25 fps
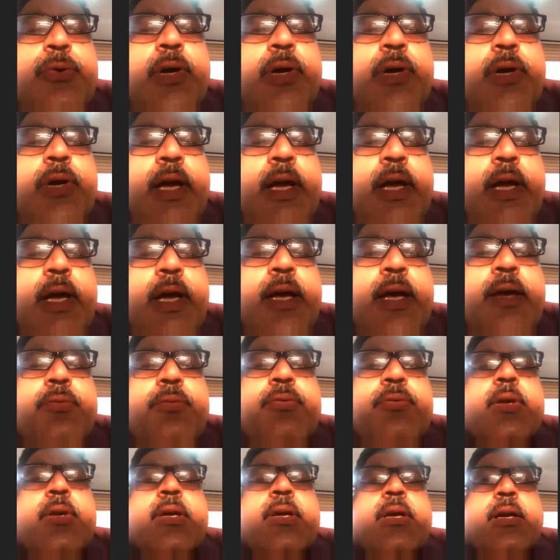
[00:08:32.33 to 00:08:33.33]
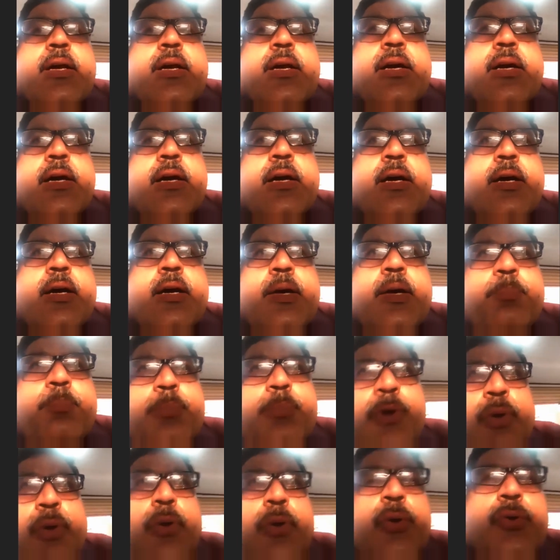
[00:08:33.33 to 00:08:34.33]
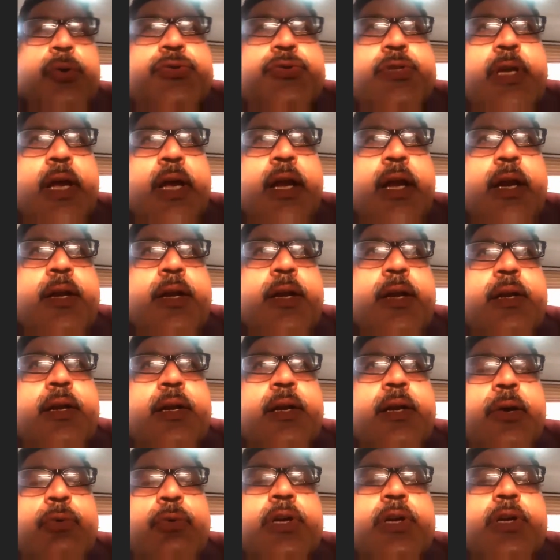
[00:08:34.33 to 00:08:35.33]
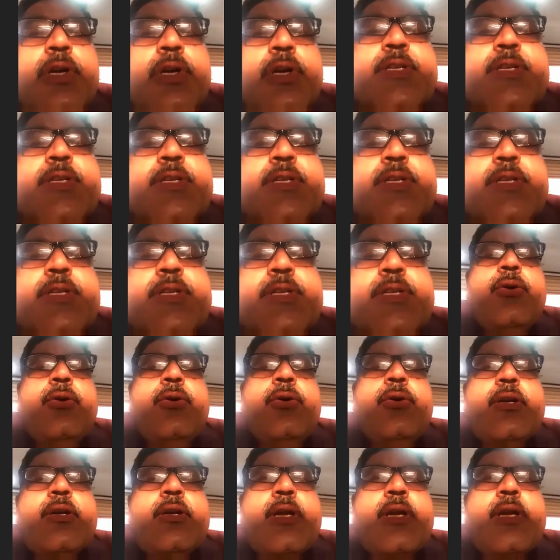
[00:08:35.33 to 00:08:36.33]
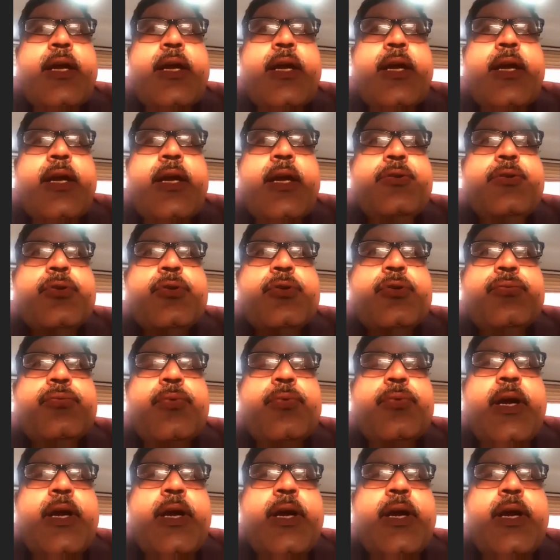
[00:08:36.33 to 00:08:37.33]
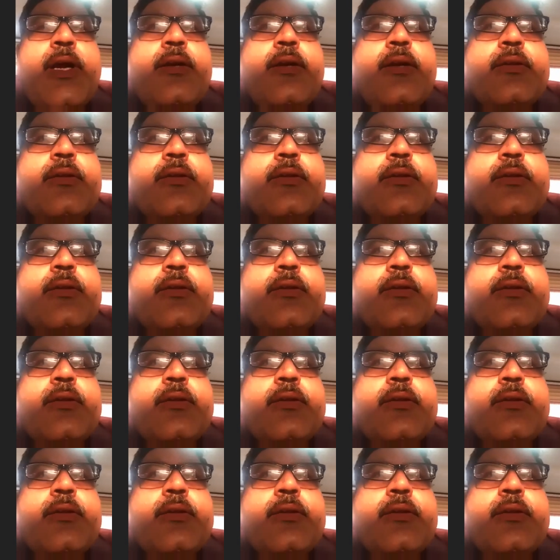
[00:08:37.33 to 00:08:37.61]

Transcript: have produced and what is the selling price. So basically you are